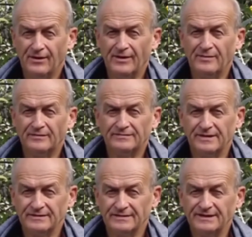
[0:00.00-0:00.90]
Now I'm
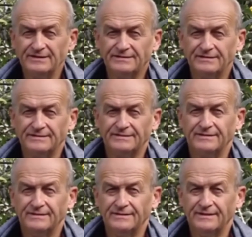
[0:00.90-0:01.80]
a registered
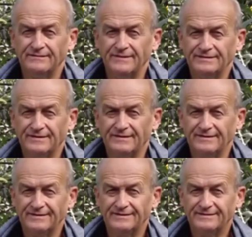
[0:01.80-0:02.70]

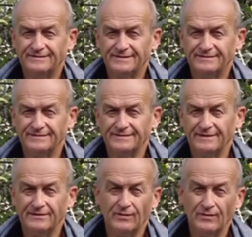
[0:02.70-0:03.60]
investor, as
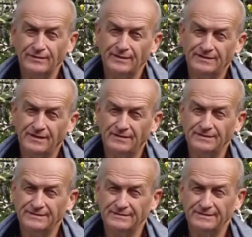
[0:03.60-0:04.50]
I own this
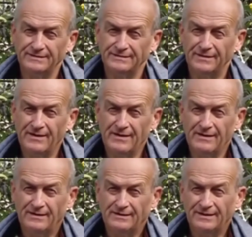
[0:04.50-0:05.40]
house and
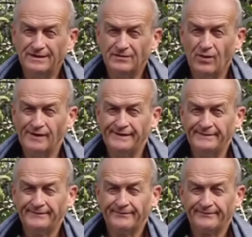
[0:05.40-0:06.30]

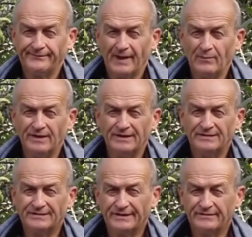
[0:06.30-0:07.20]
leasehold, but
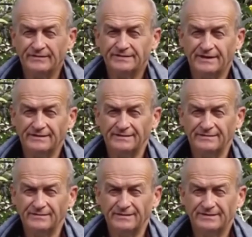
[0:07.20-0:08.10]
it's a secure
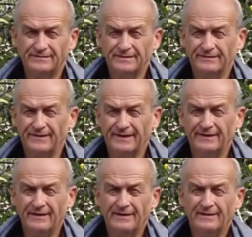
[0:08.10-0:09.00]
title, so I was very
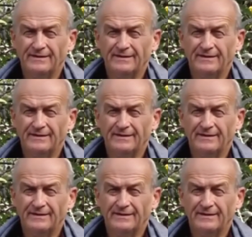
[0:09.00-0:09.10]
fine